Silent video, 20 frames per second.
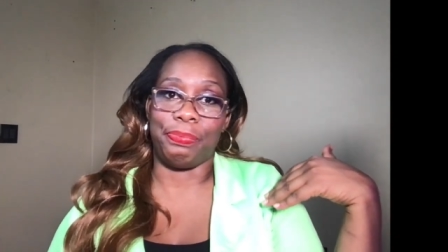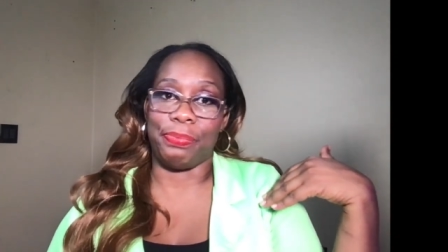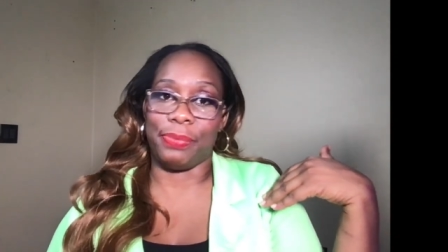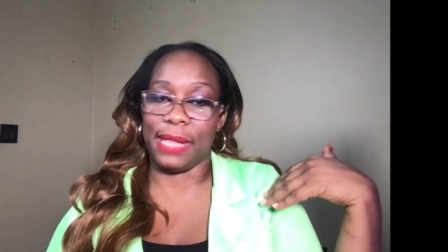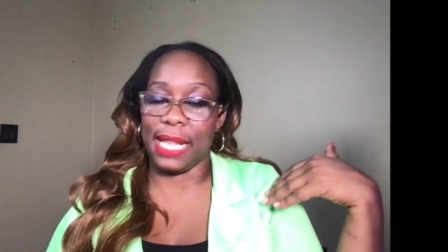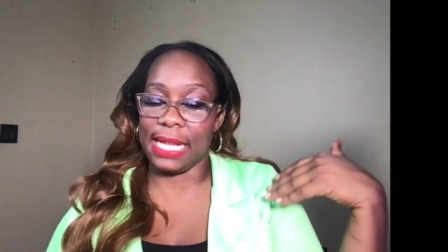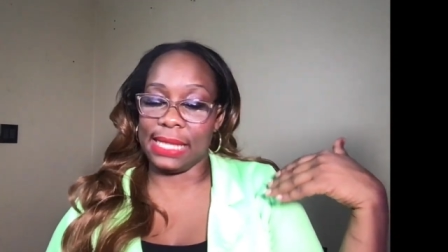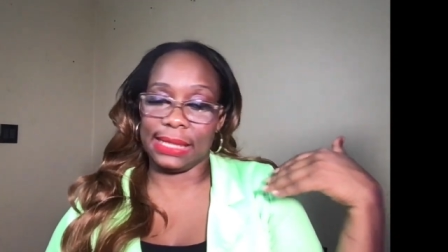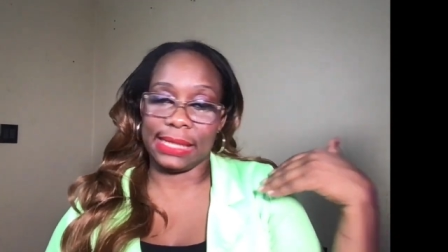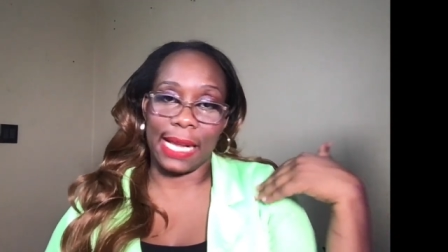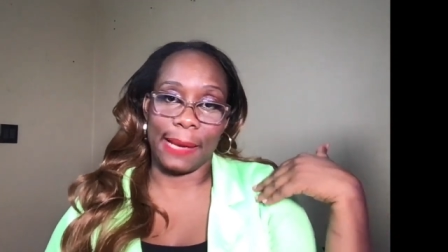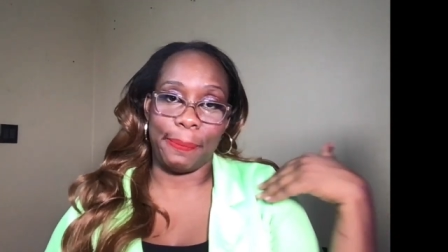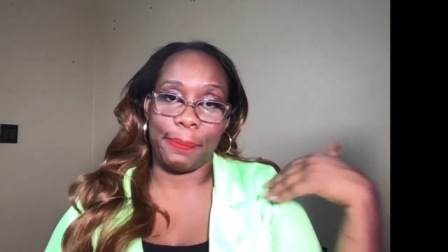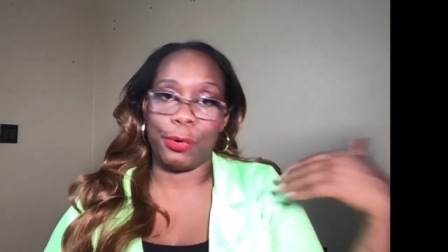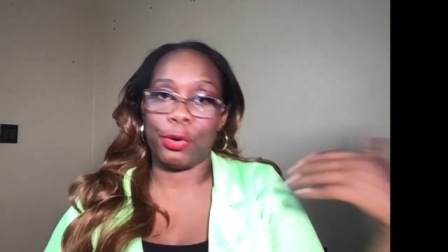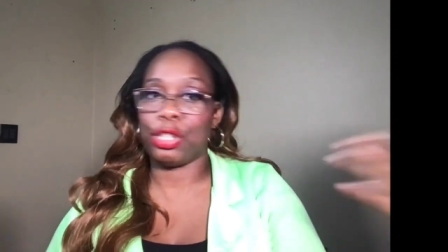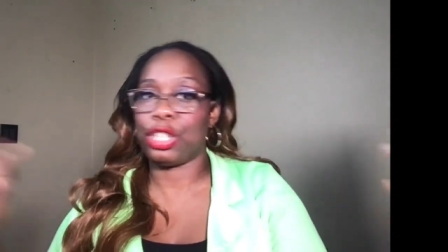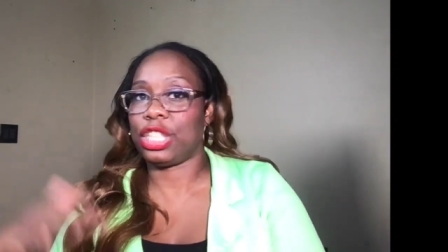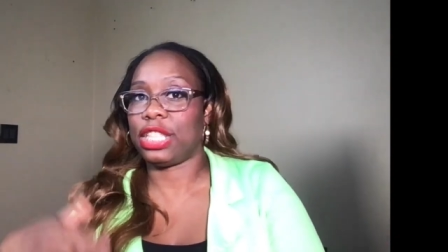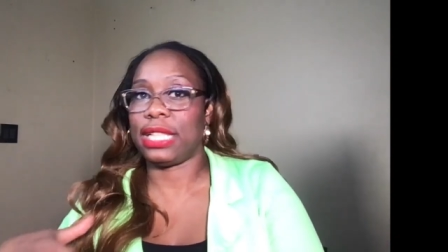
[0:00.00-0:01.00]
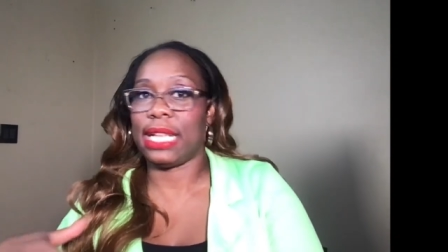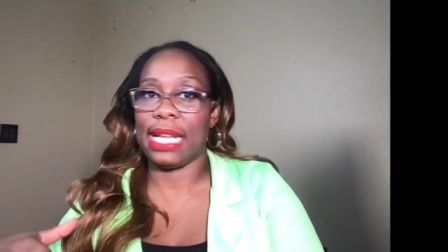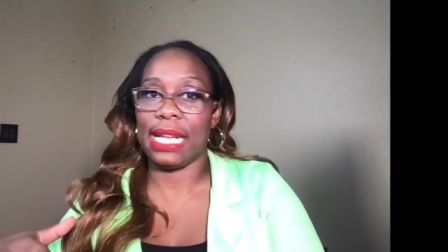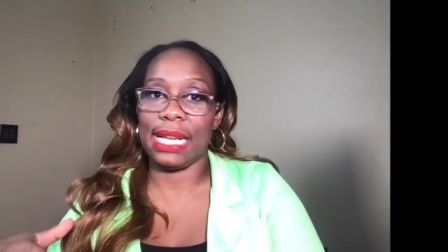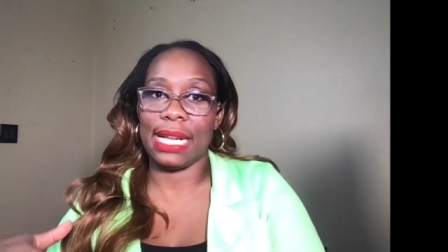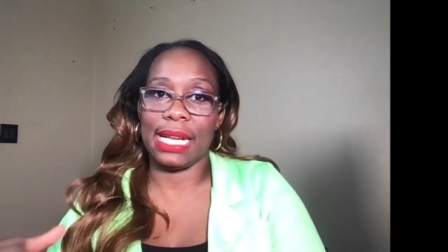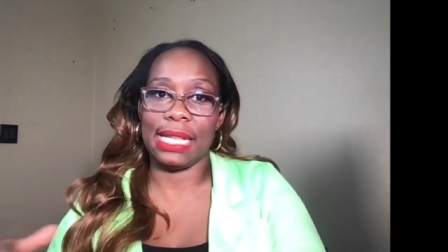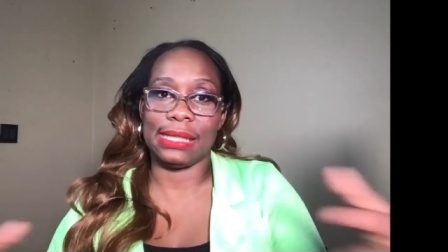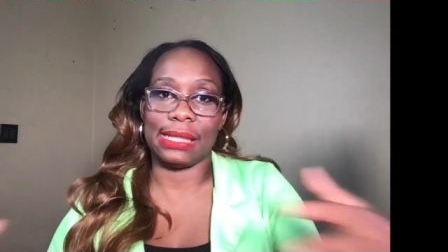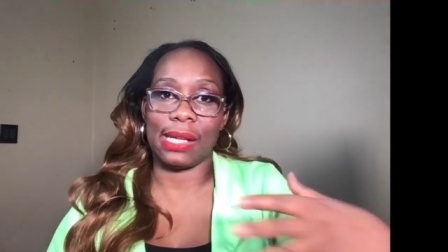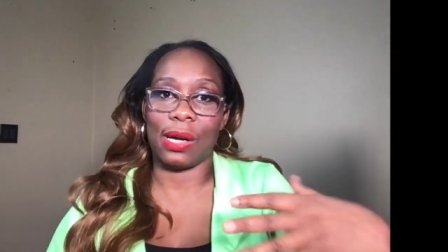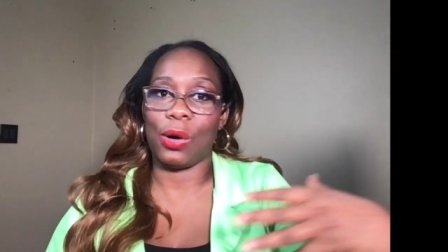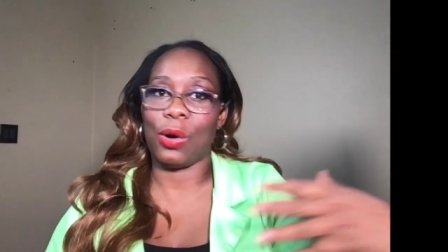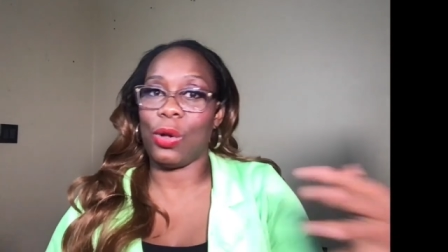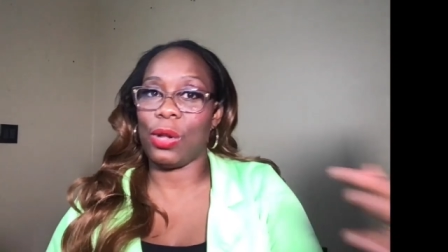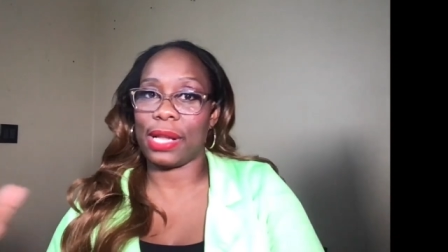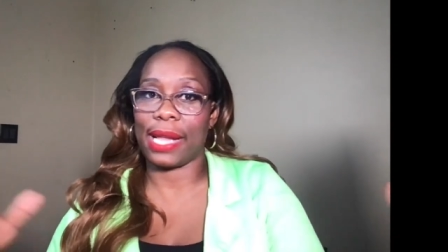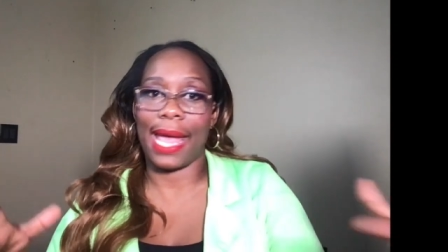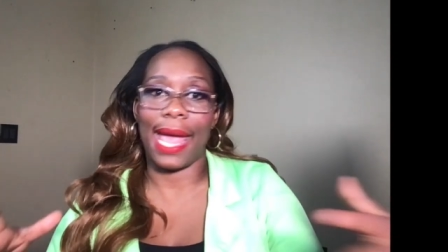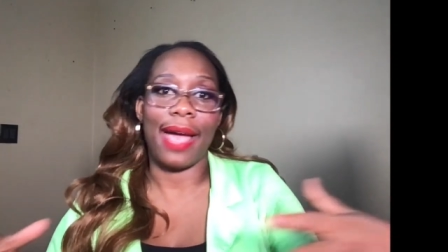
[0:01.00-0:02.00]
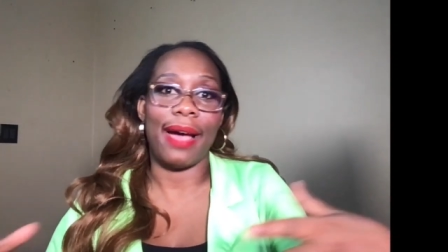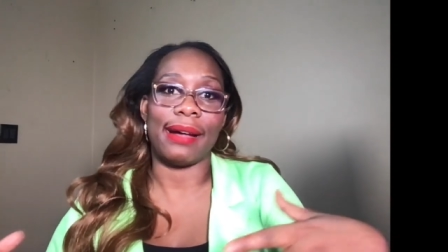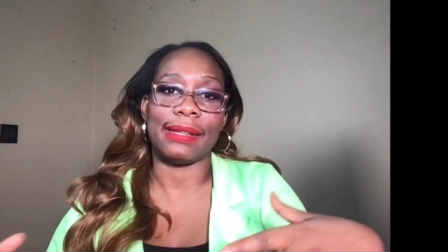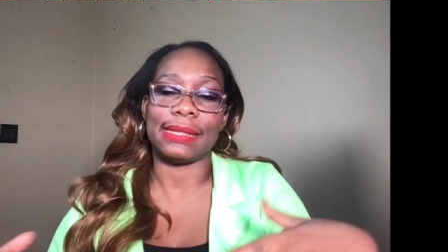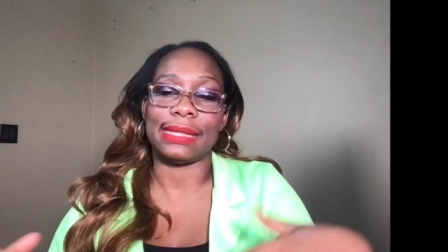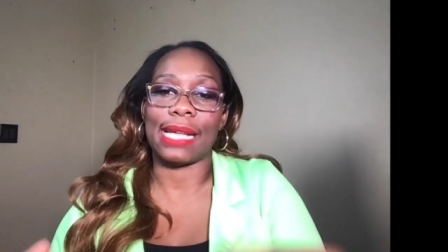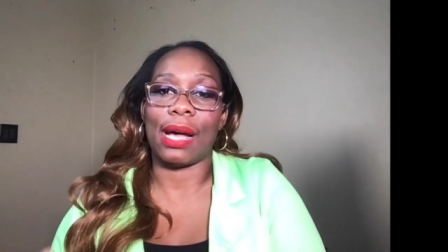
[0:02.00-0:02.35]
things get pushed in and it's a whole chaos.